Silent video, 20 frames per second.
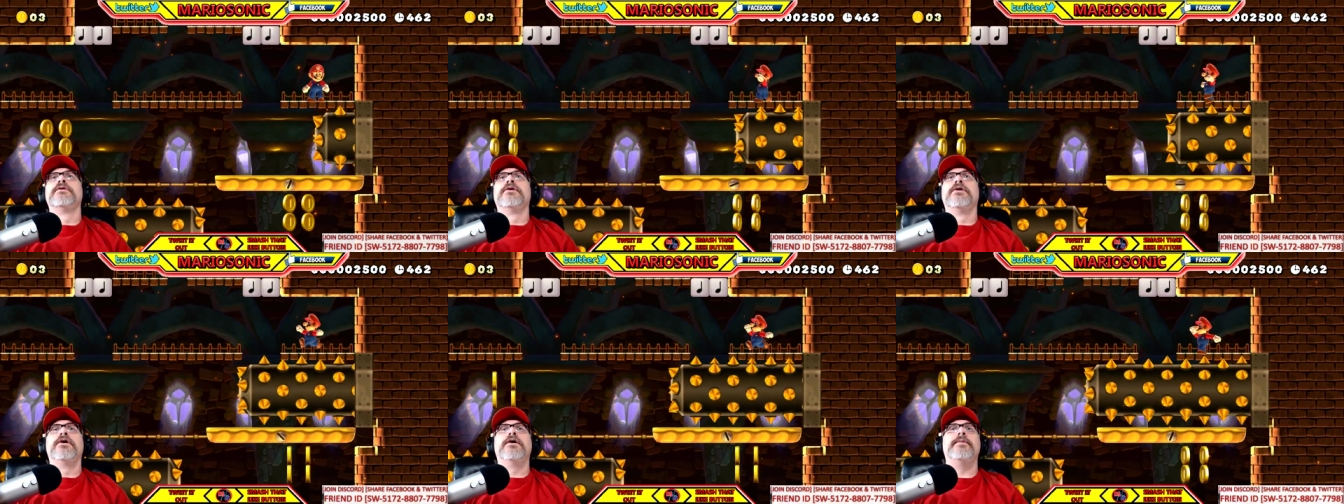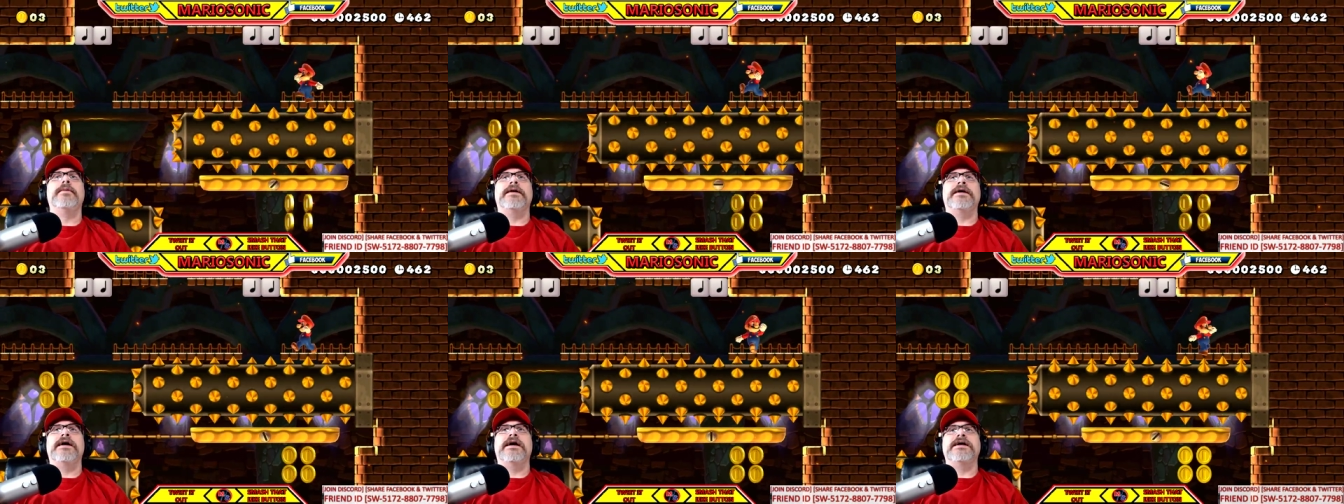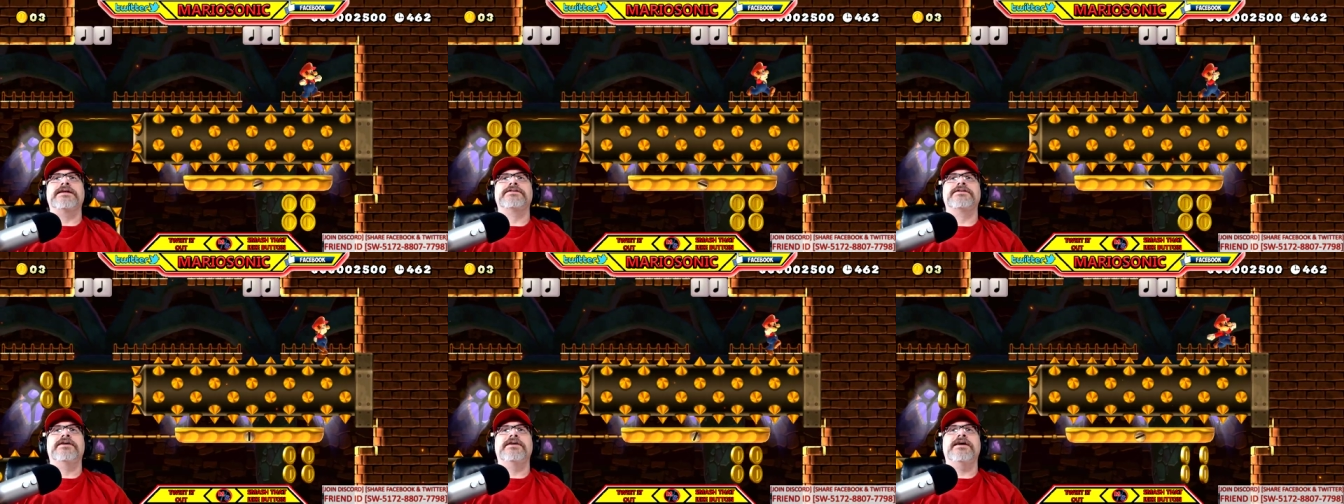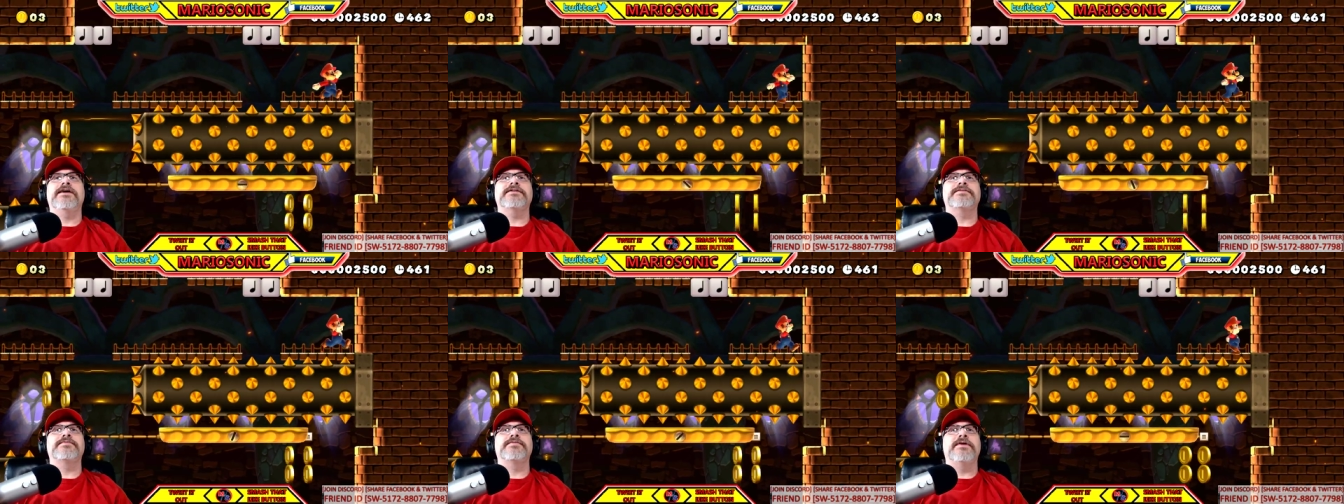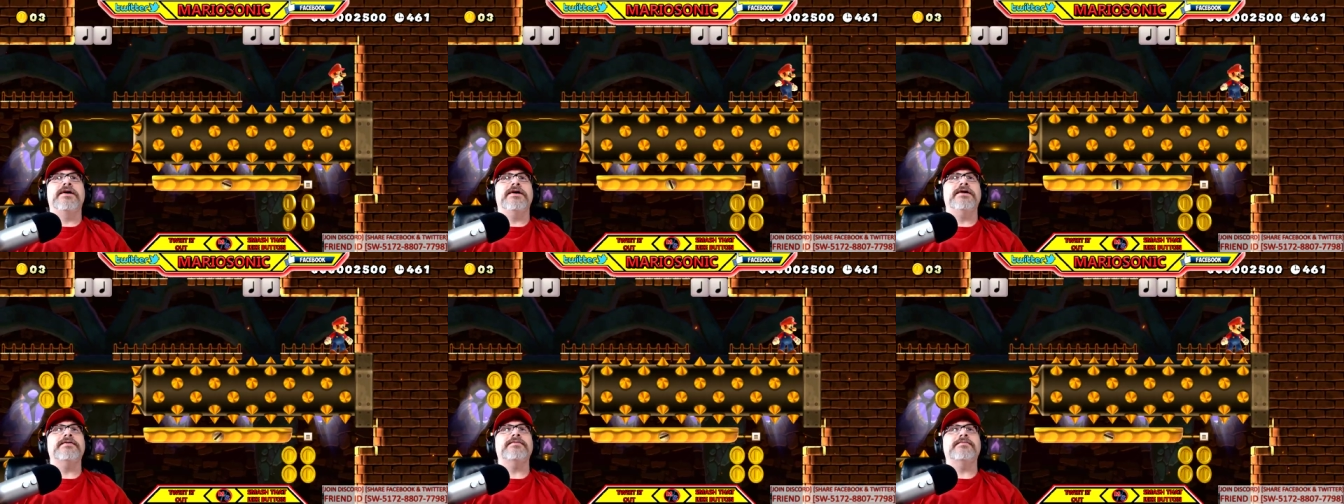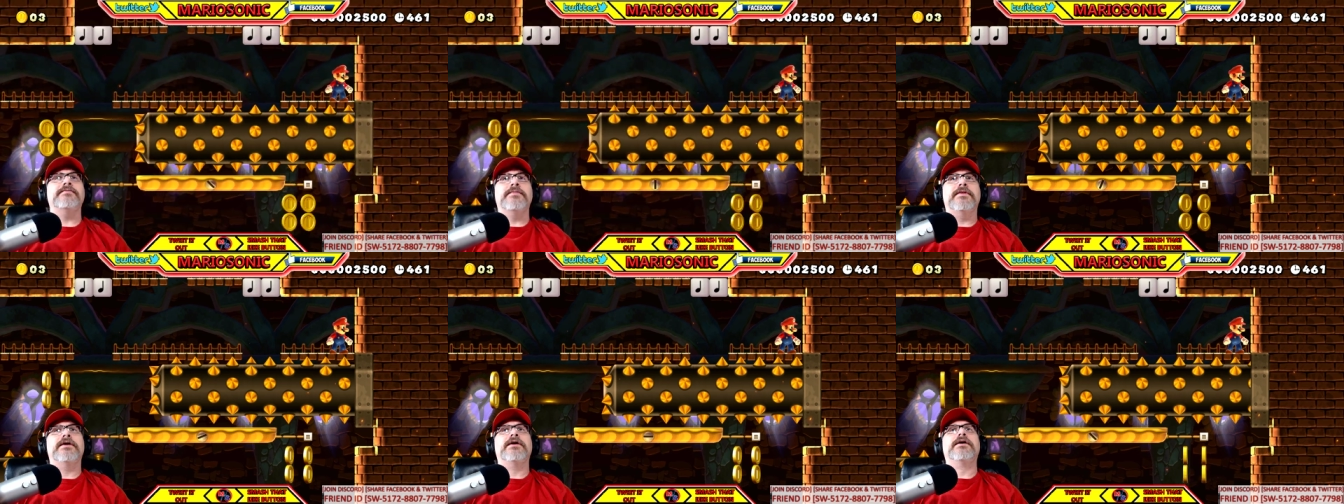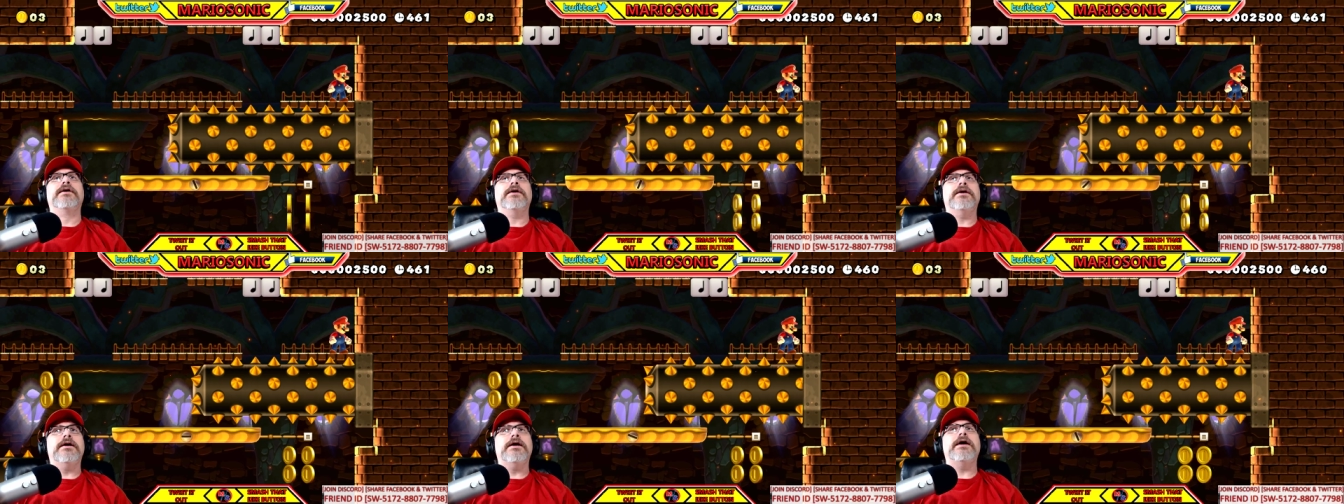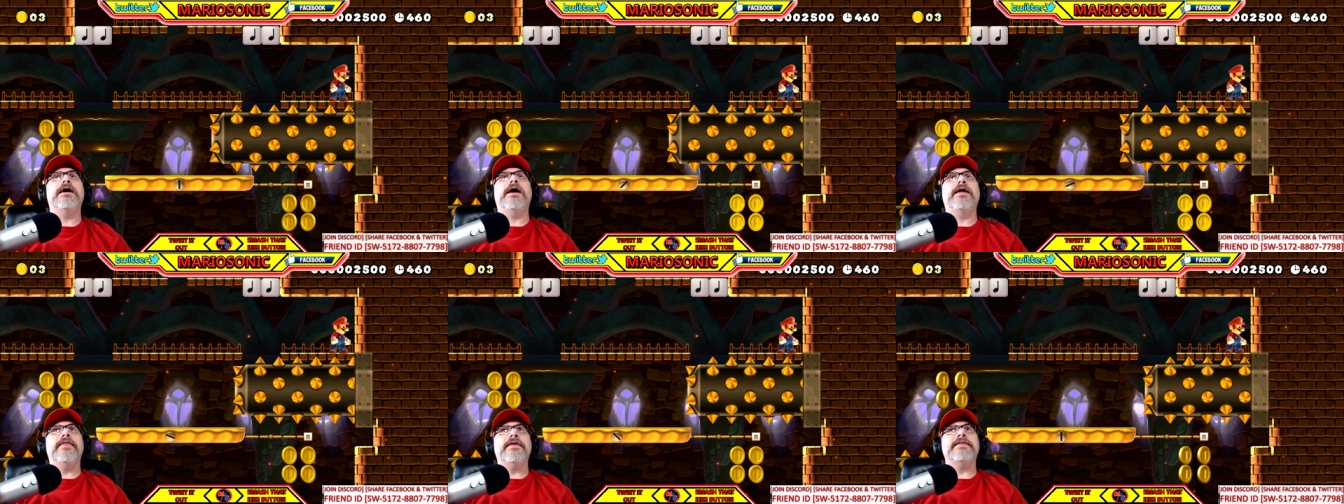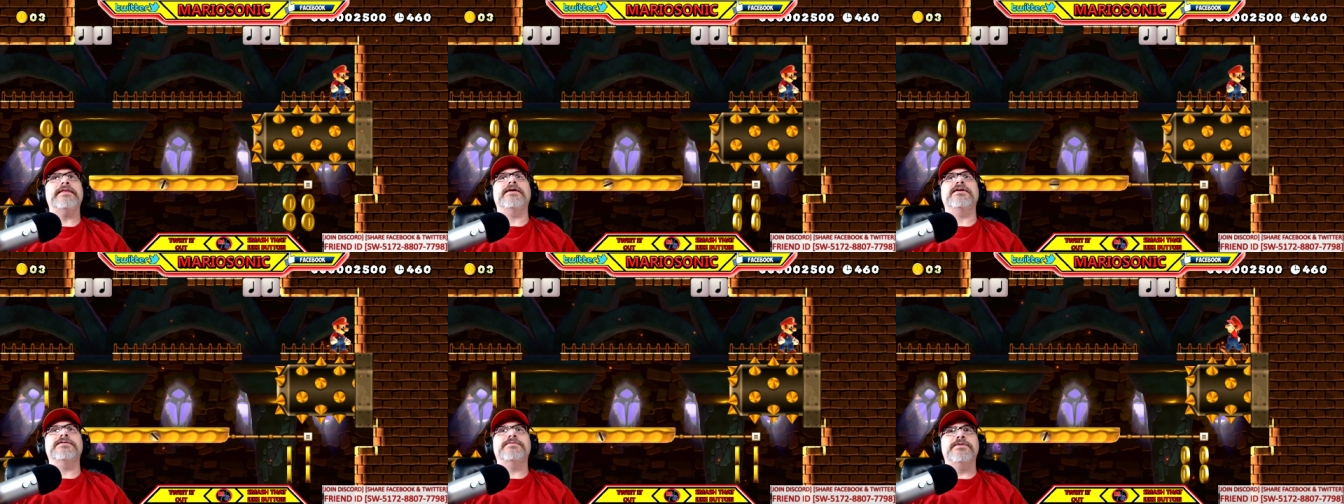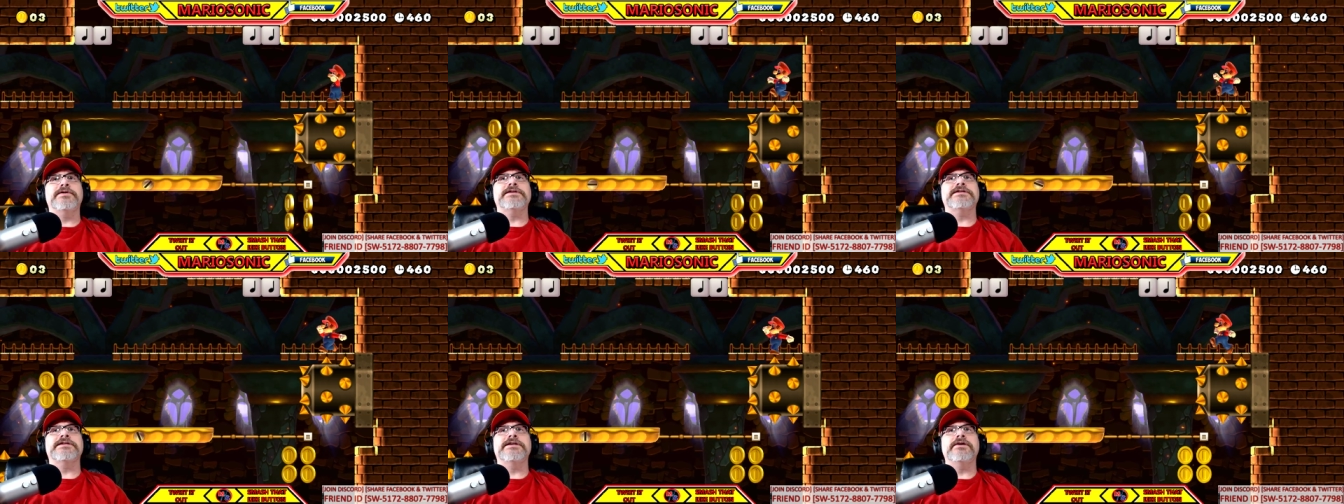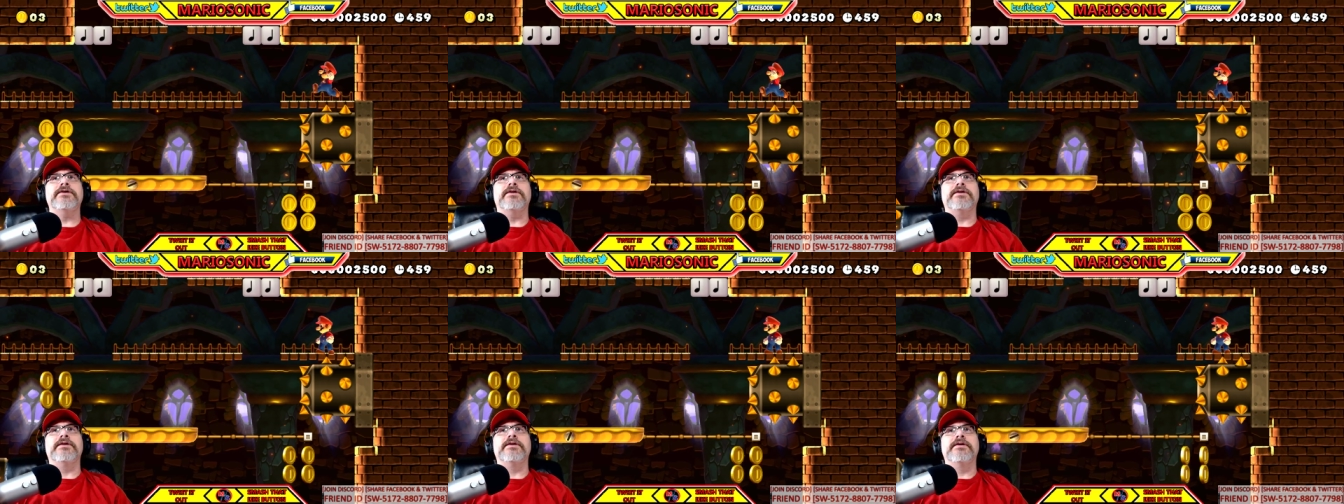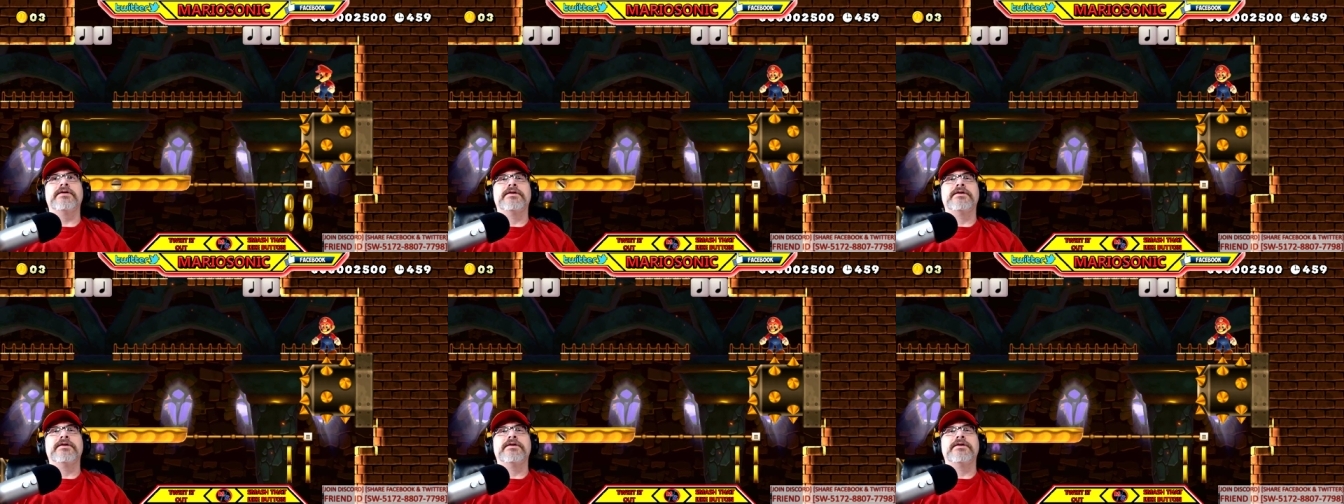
Oh my gosh. Oh, that was, that, I think that was pretty skilled.